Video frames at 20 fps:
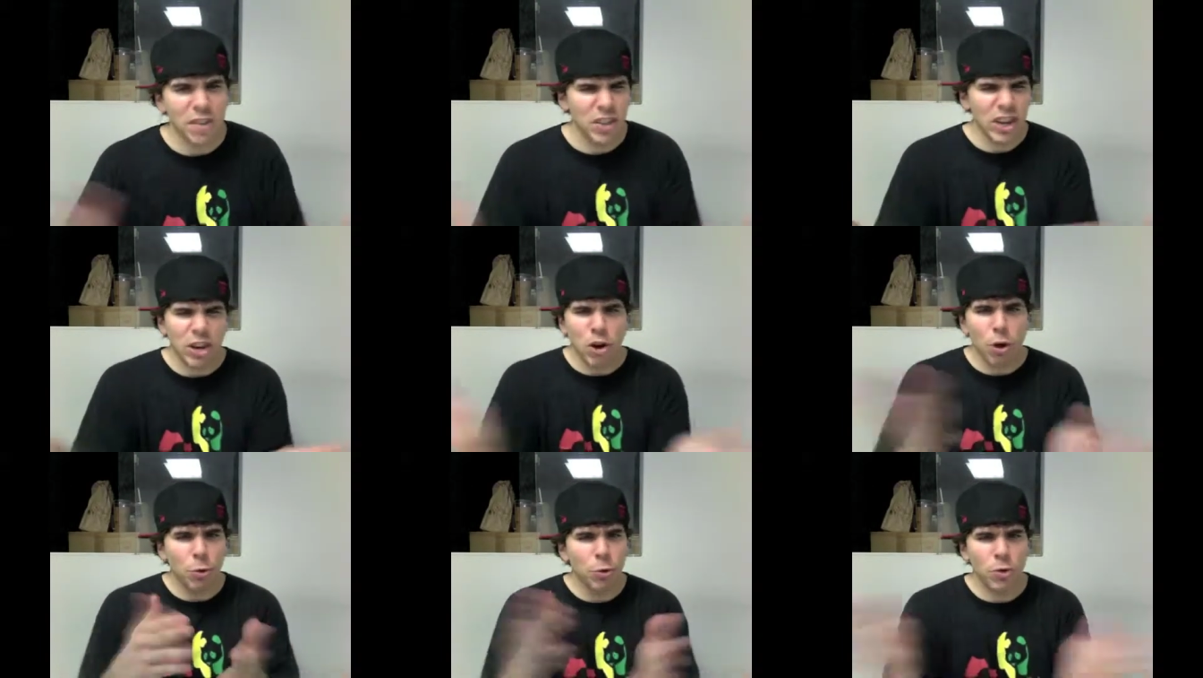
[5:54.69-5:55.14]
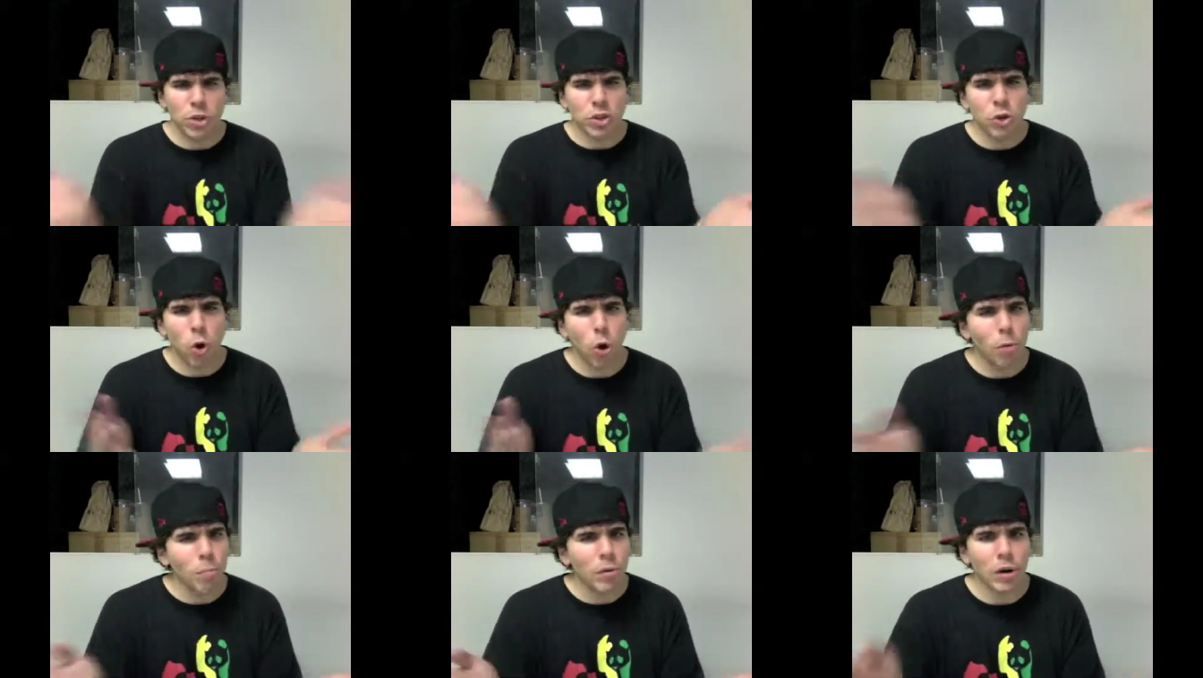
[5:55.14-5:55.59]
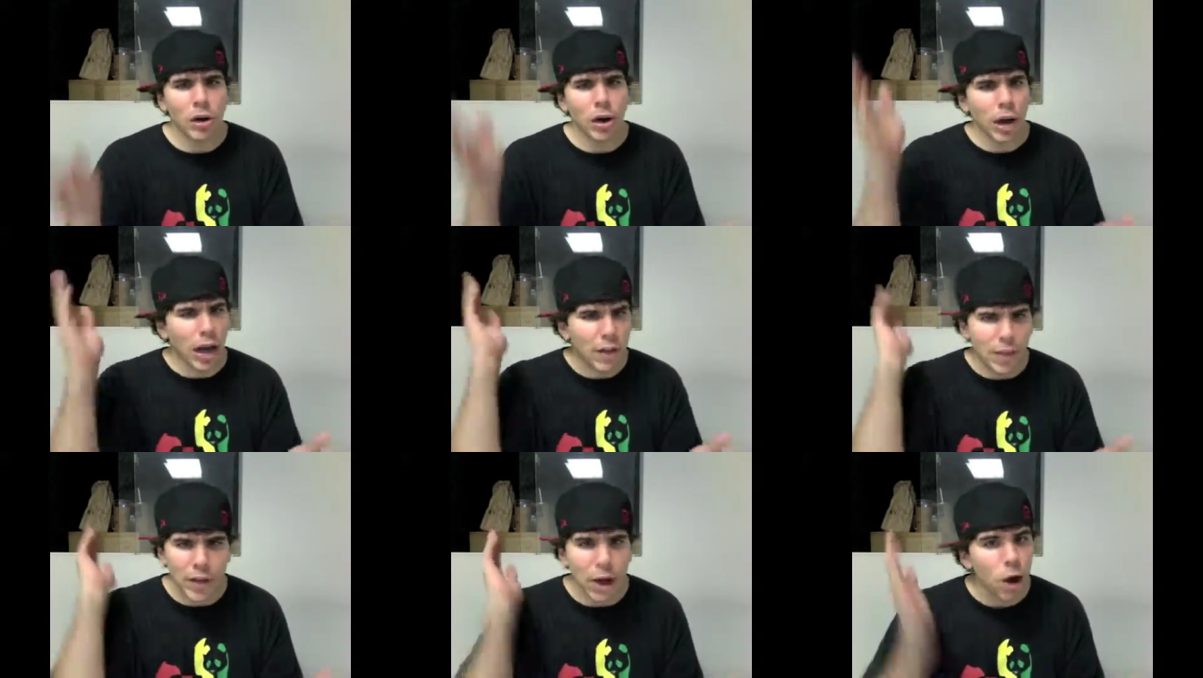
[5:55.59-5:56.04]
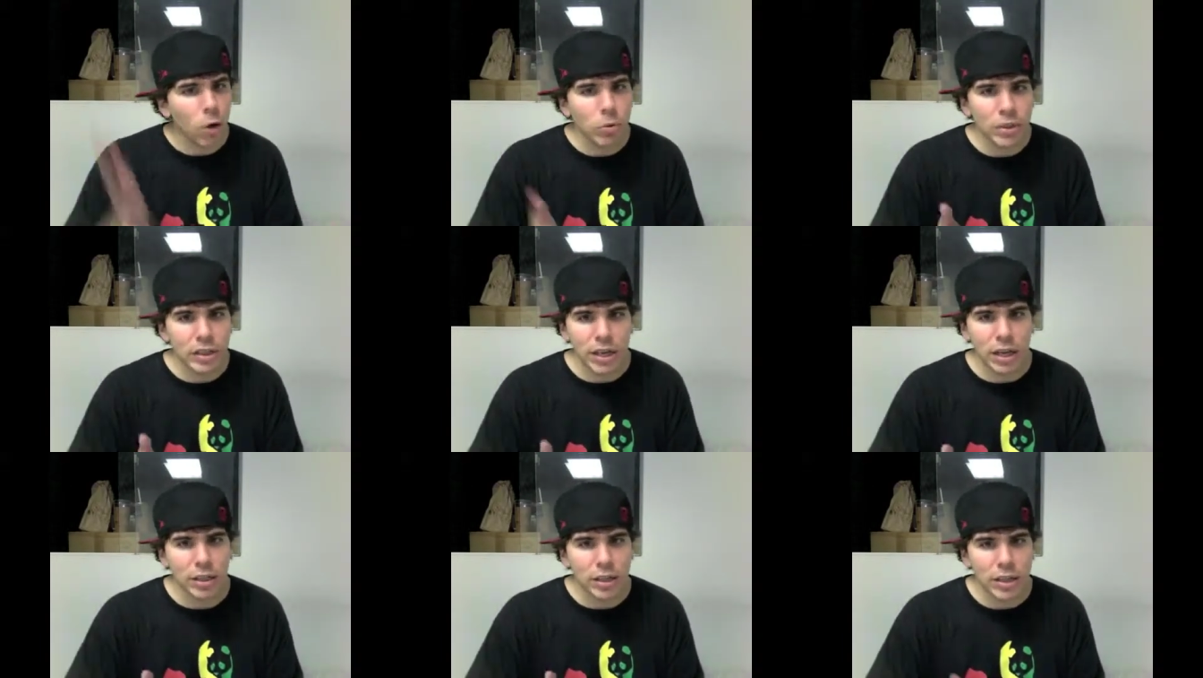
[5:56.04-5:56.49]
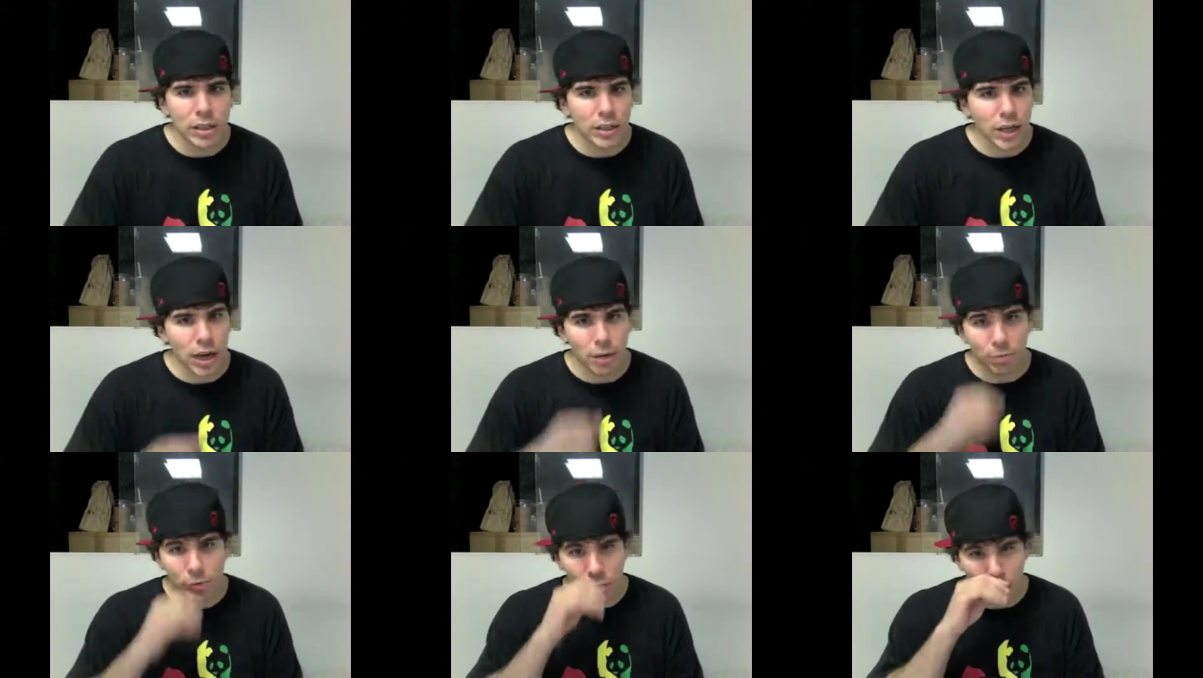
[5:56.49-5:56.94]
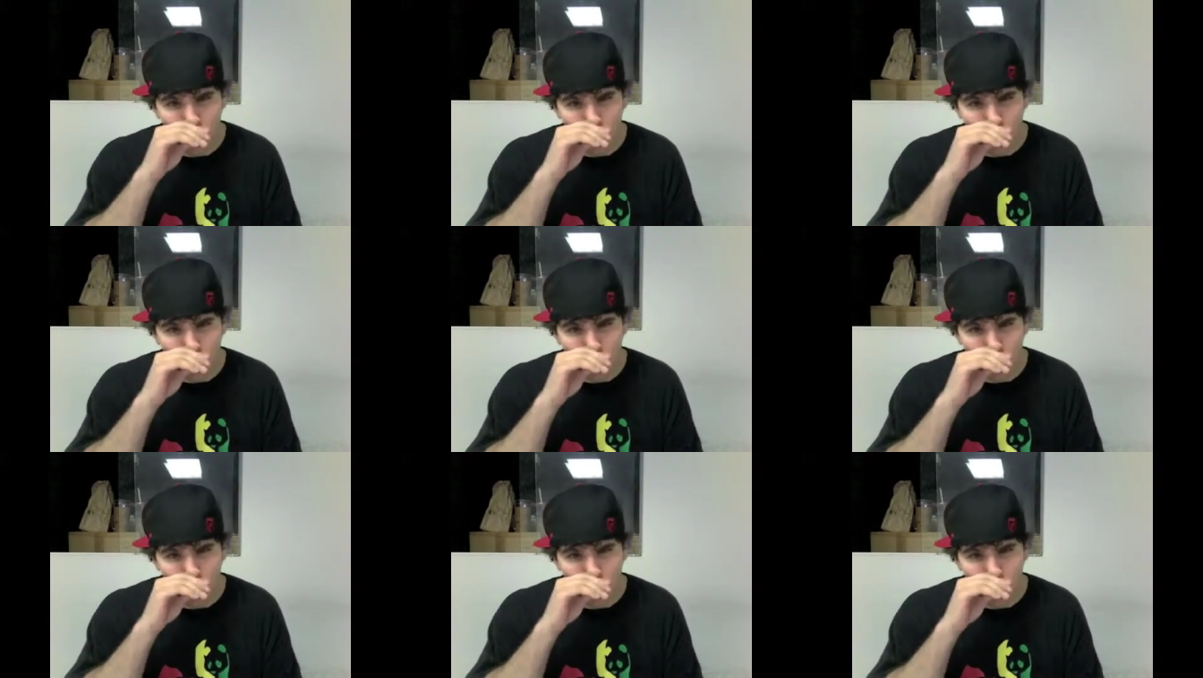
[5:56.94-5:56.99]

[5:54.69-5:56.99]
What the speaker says: They go through this whole book, and they always get these items.